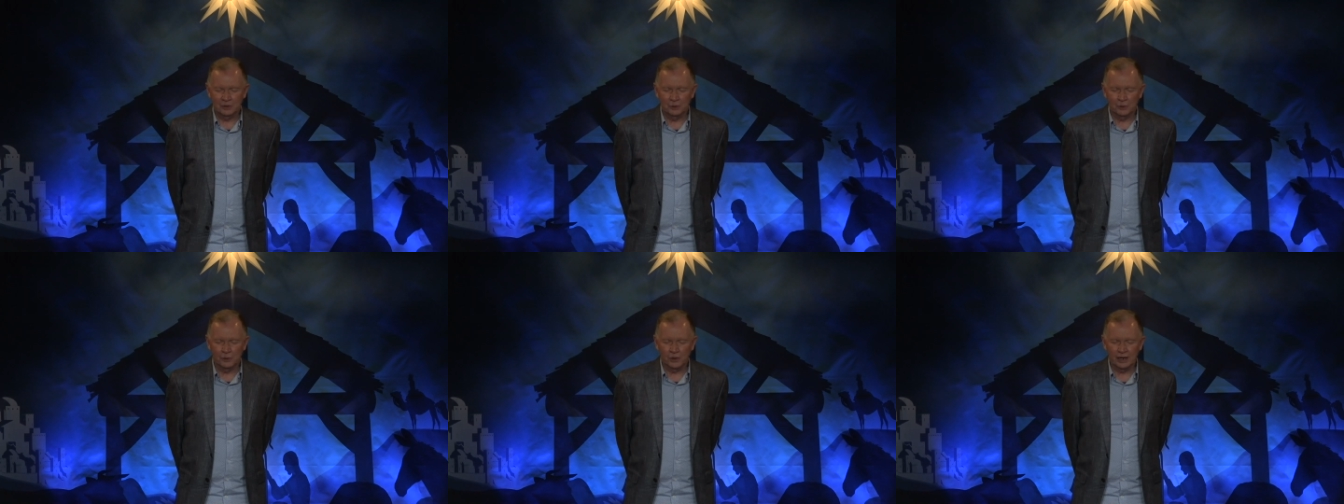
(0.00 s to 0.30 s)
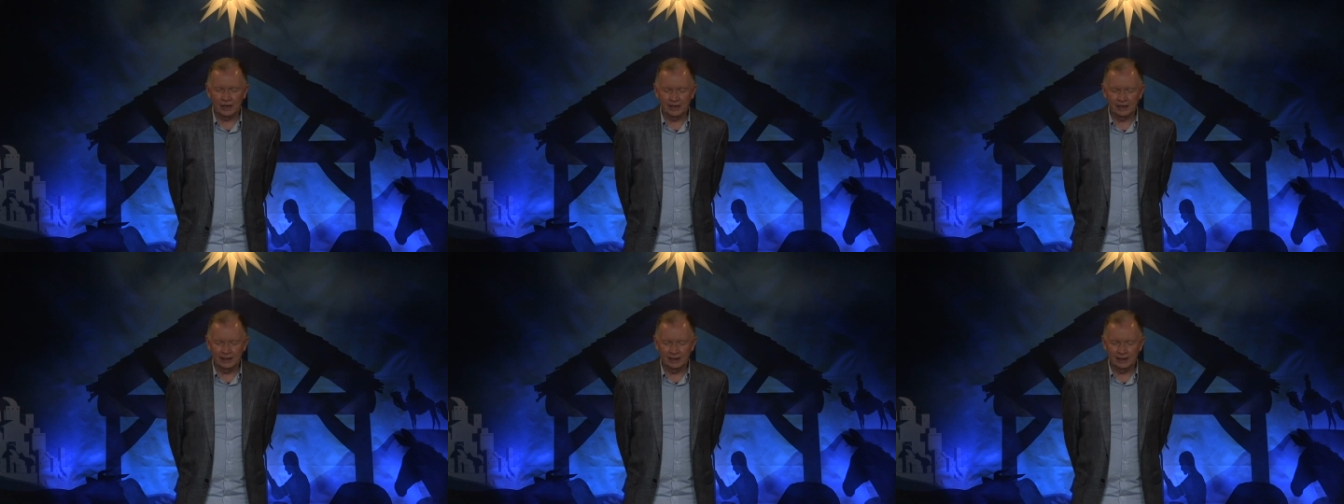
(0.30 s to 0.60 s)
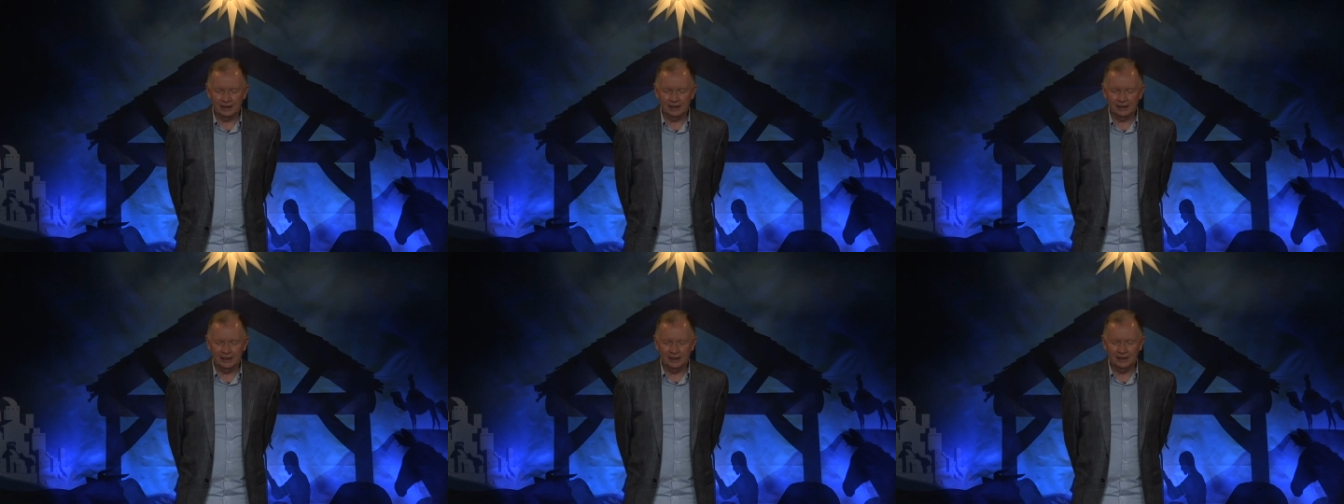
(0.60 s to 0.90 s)
We
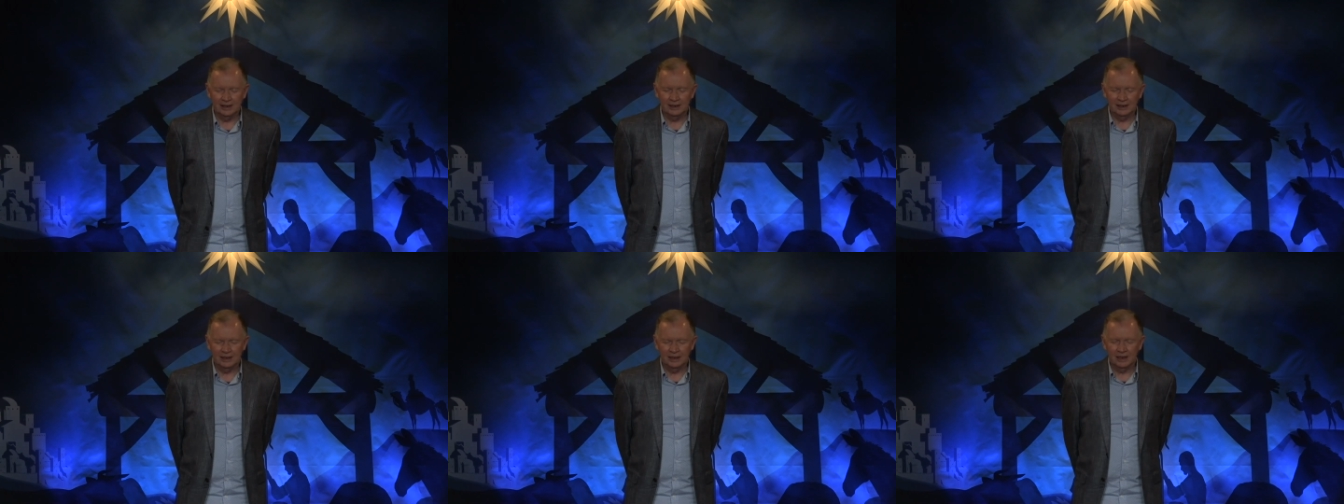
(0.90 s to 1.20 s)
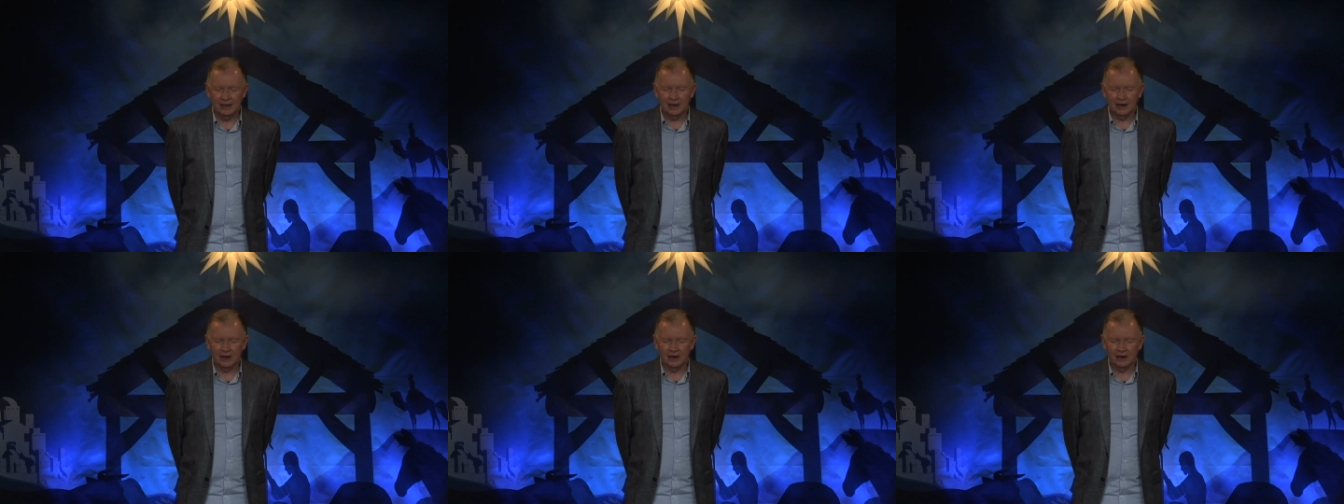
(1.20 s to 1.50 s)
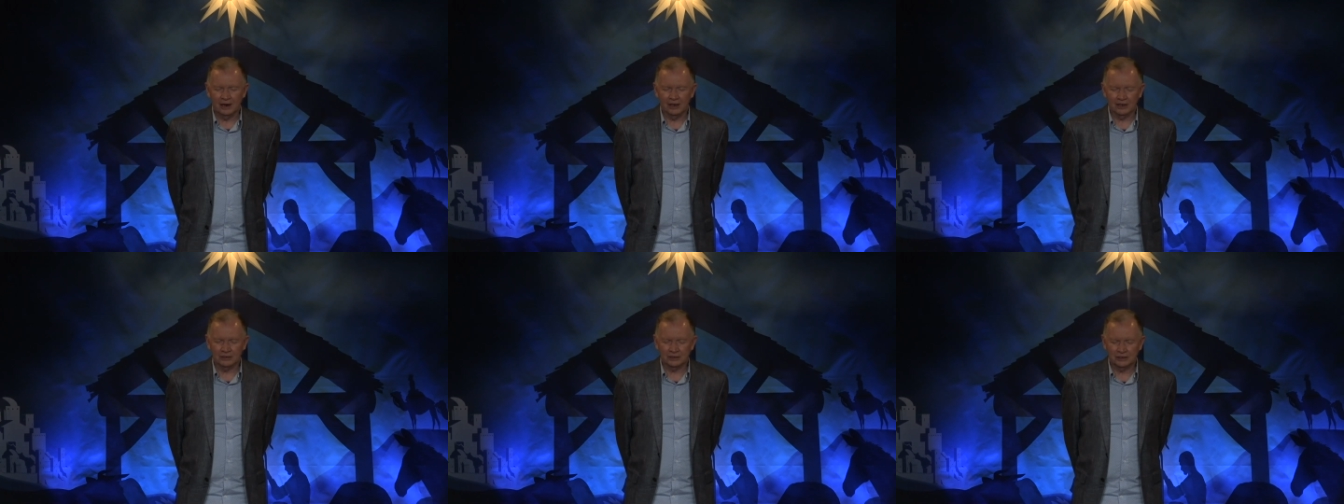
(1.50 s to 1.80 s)

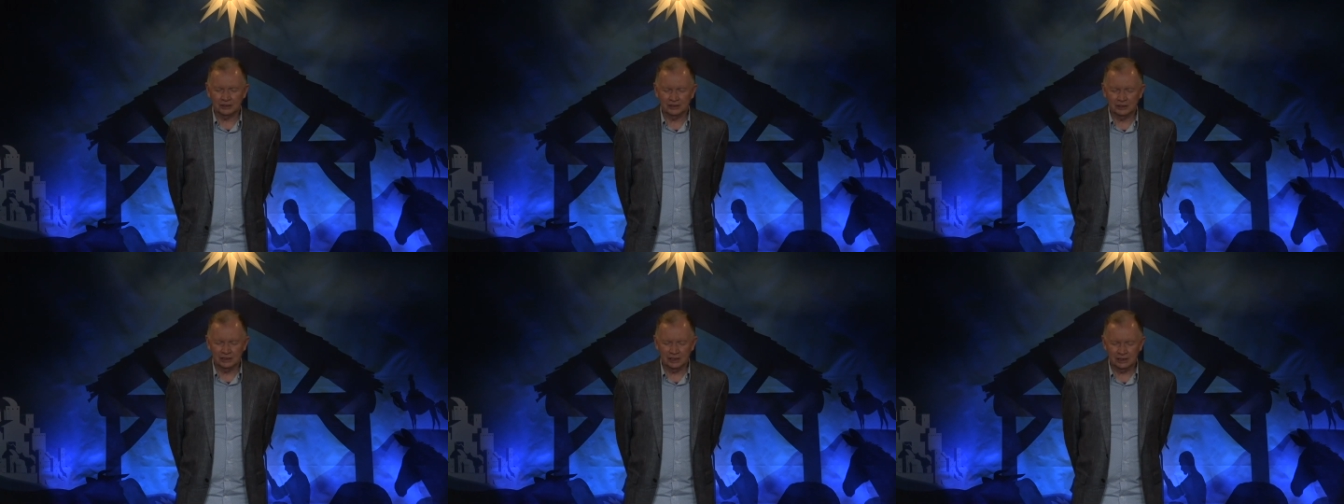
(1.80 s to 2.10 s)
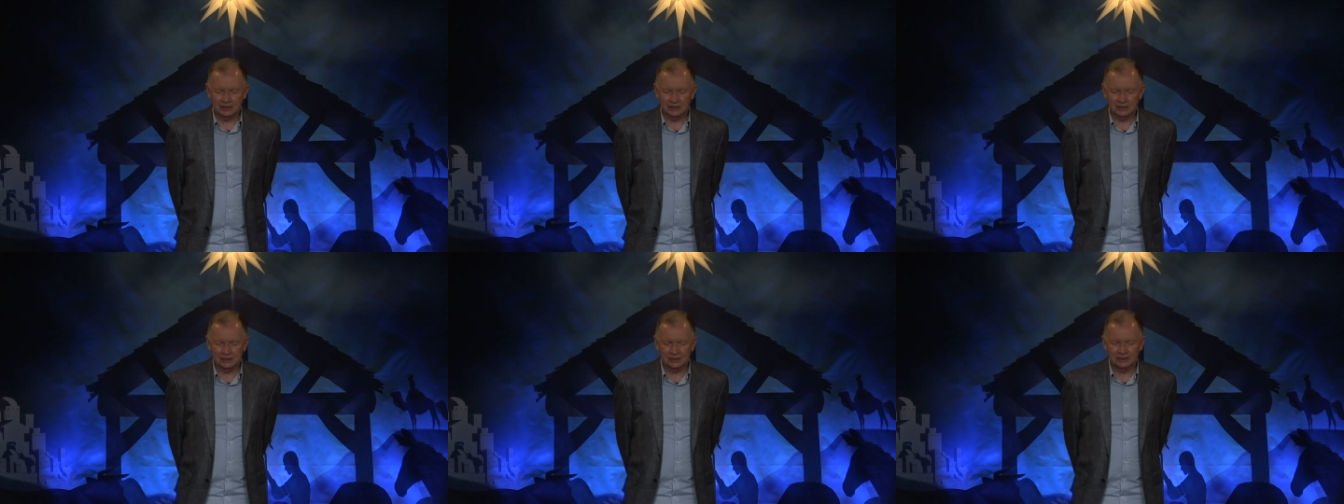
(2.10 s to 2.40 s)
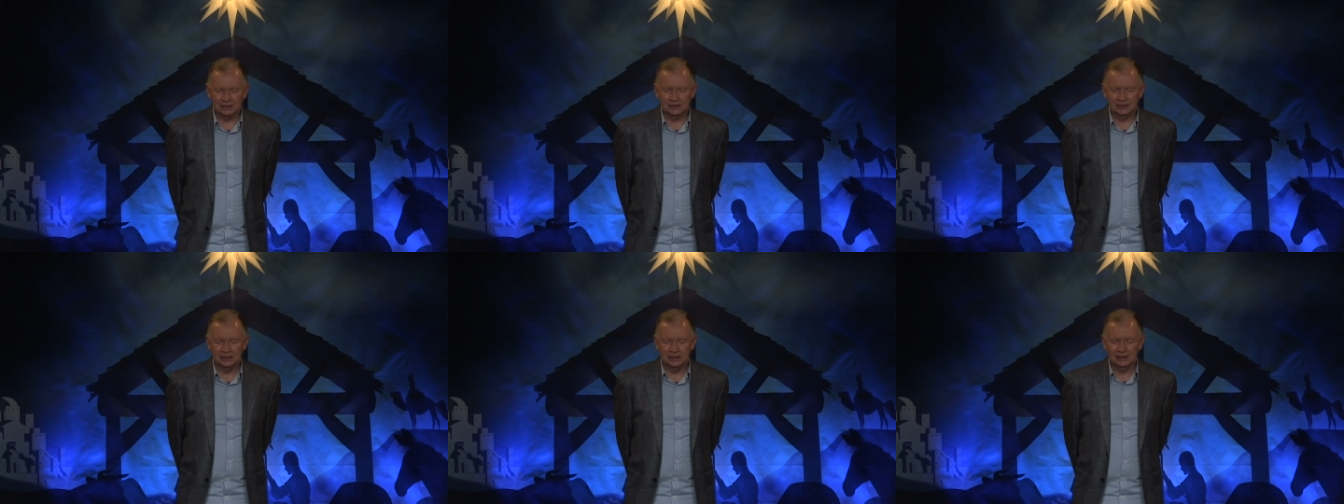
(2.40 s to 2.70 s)
are
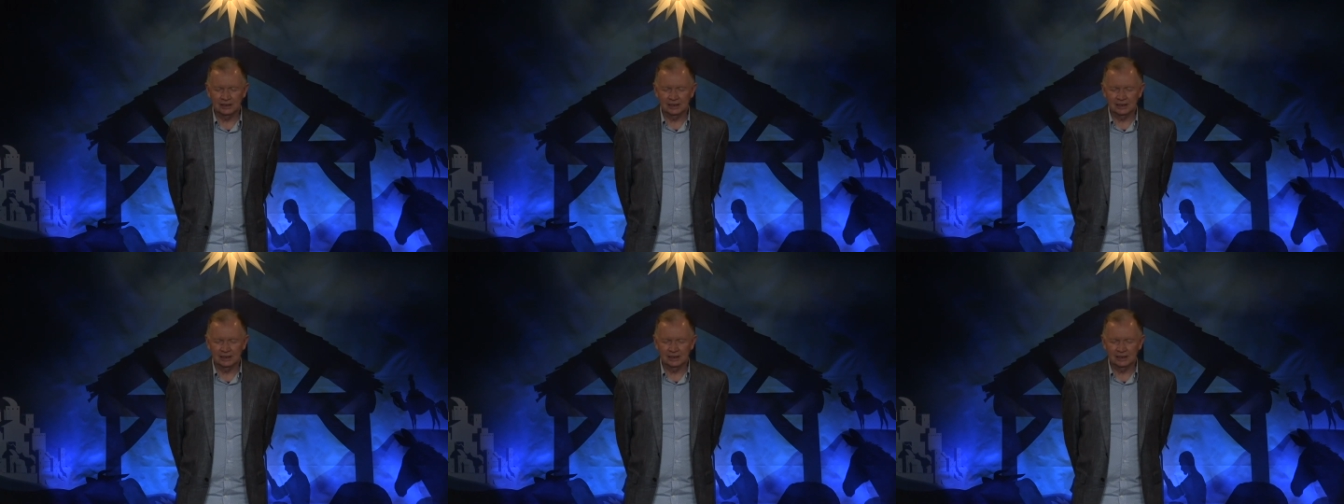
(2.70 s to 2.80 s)
just